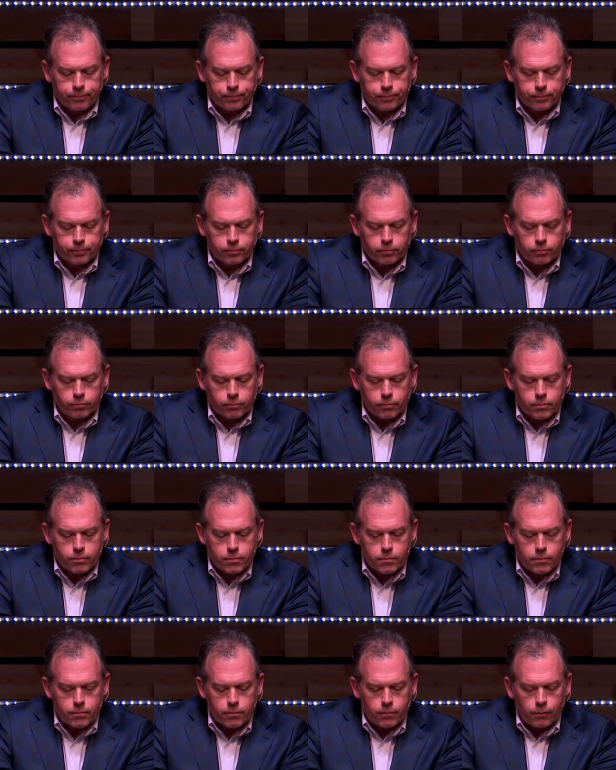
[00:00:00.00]

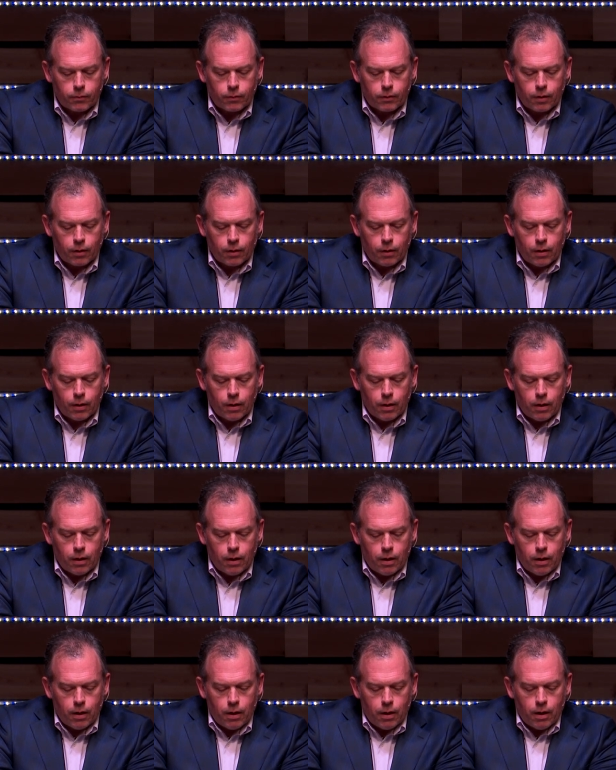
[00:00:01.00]

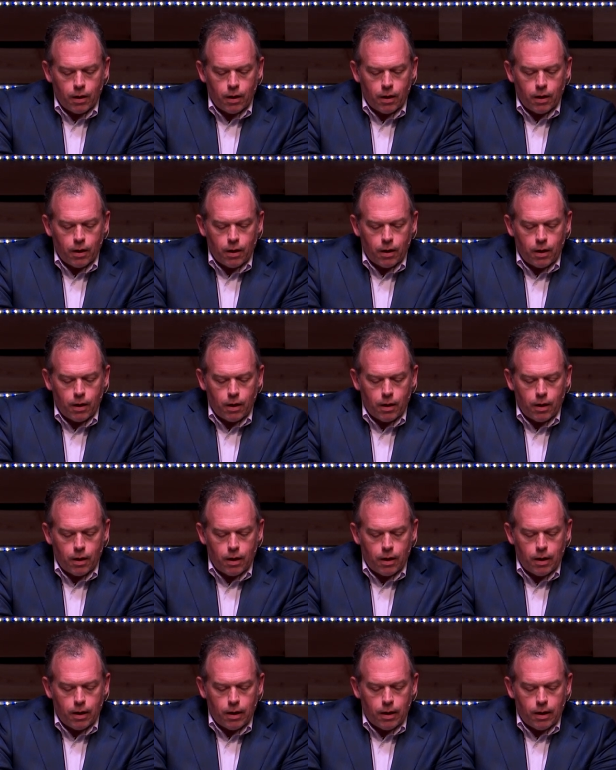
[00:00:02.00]

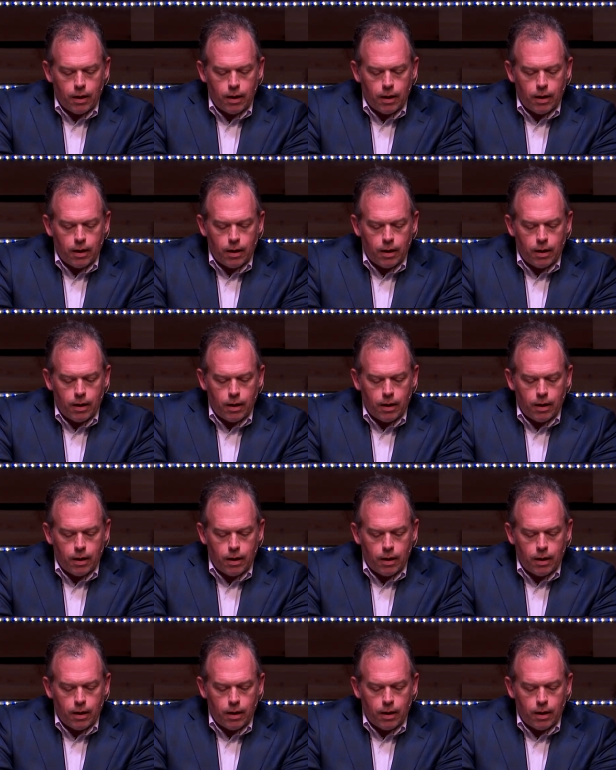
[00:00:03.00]
(no one is talking)